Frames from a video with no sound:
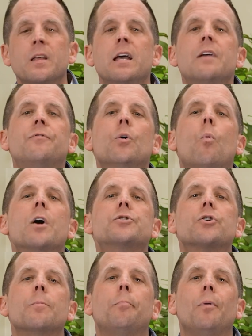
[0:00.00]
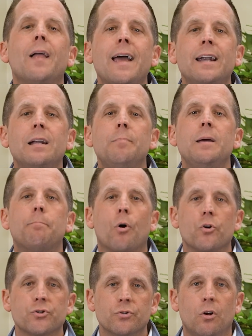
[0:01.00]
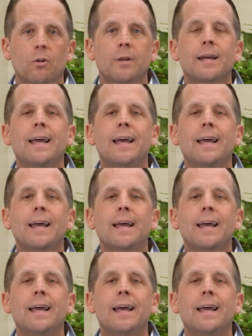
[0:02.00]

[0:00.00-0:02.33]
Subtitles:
If you want your plan to be personal,